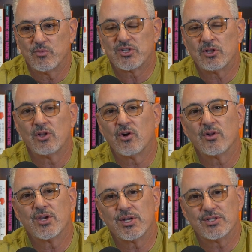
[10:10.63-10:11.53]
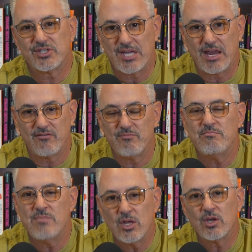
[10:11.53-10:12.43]
which literally could save
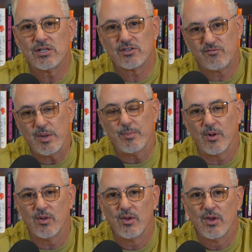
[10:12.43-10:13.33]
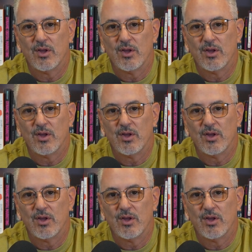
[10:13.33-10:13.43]
millions of people.